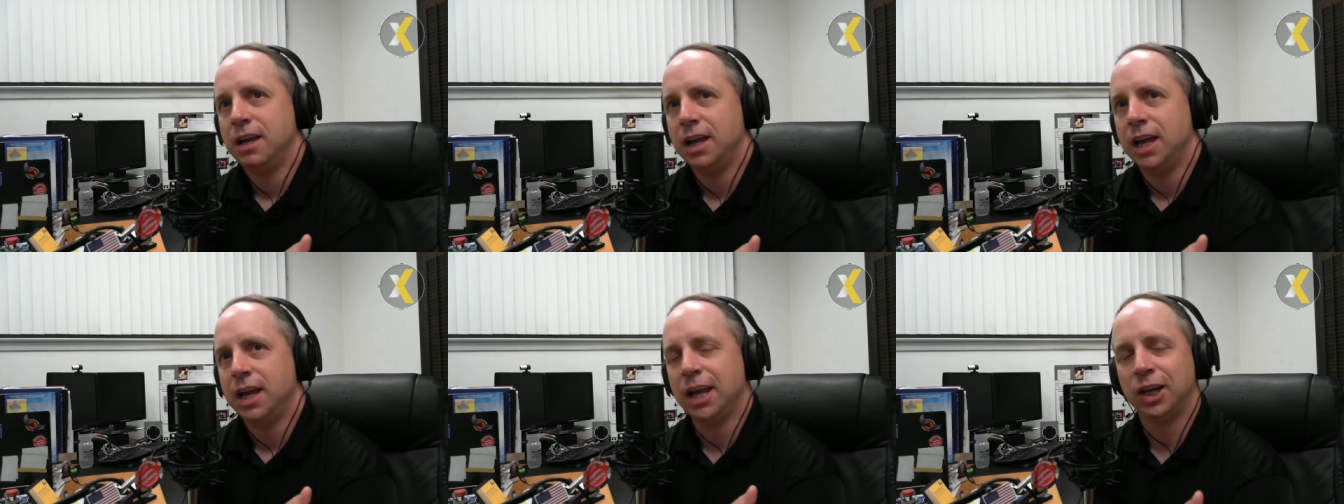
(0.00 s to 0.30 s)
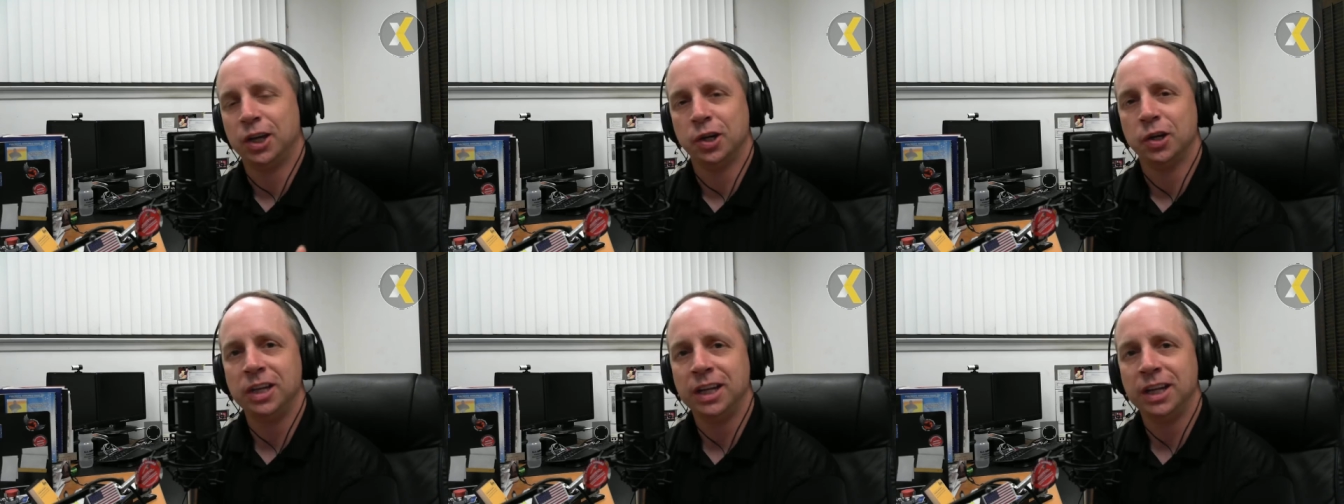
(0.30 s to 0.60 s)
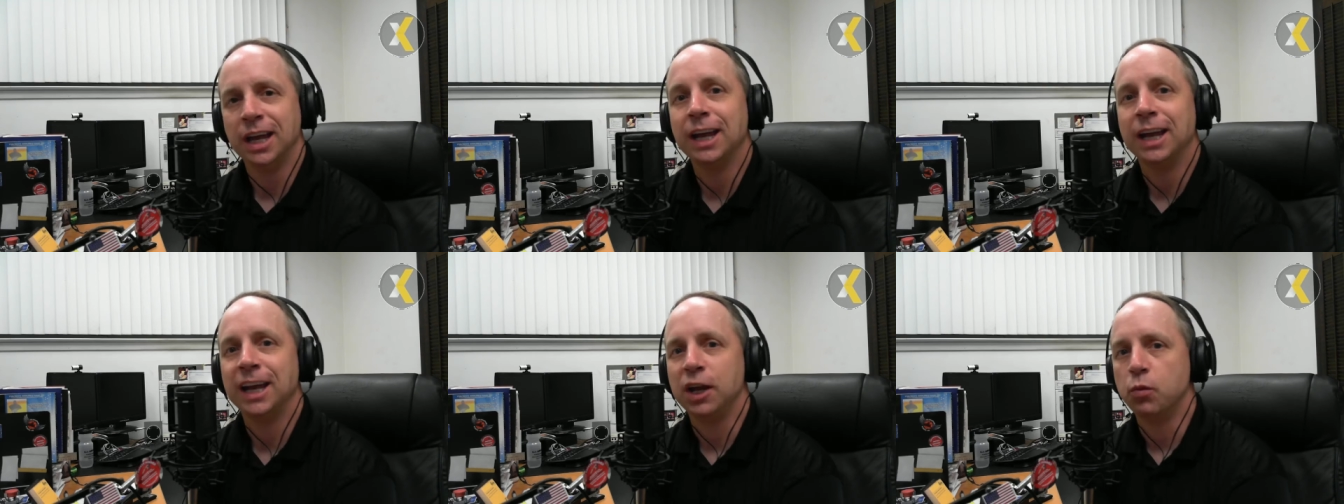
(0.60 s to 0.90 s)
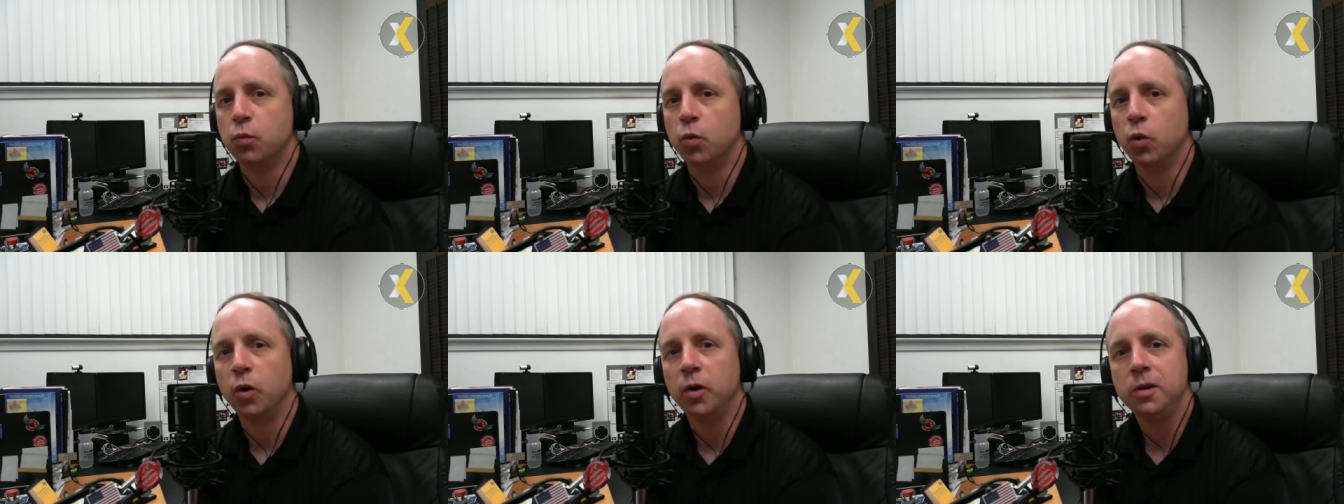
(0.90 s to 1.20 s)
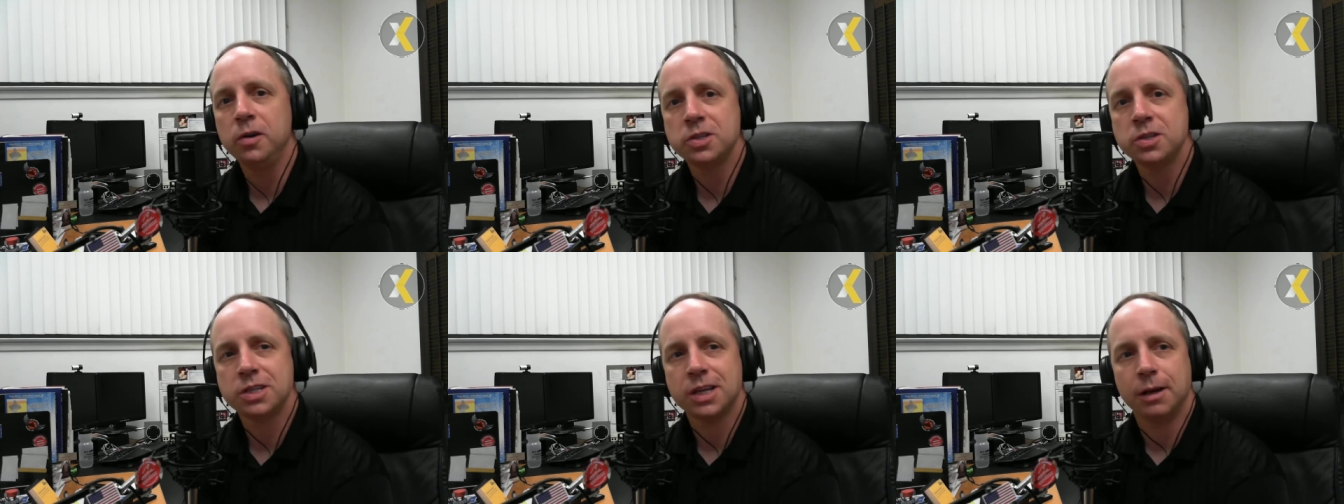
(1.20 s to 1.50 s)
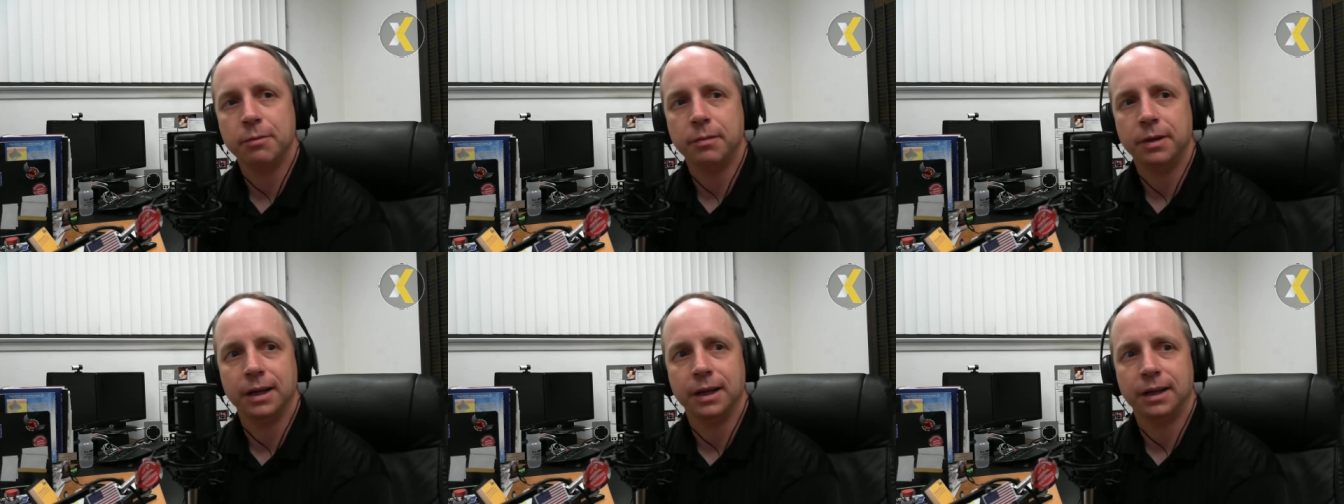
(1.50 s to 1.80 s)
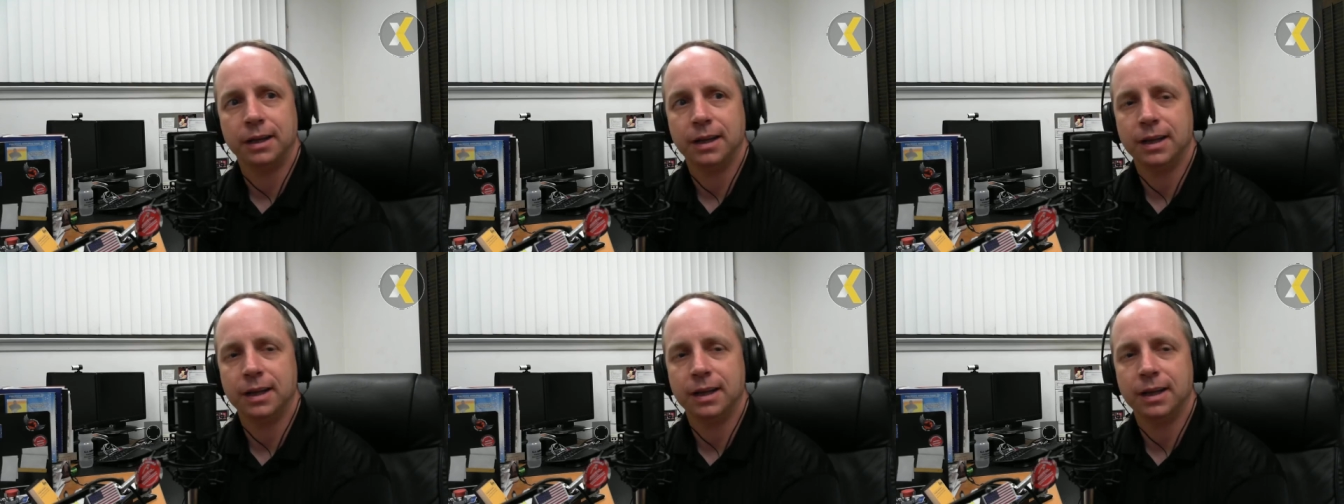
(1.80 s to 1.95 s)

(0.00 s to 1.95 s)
it couldn't get any worse, I'm like,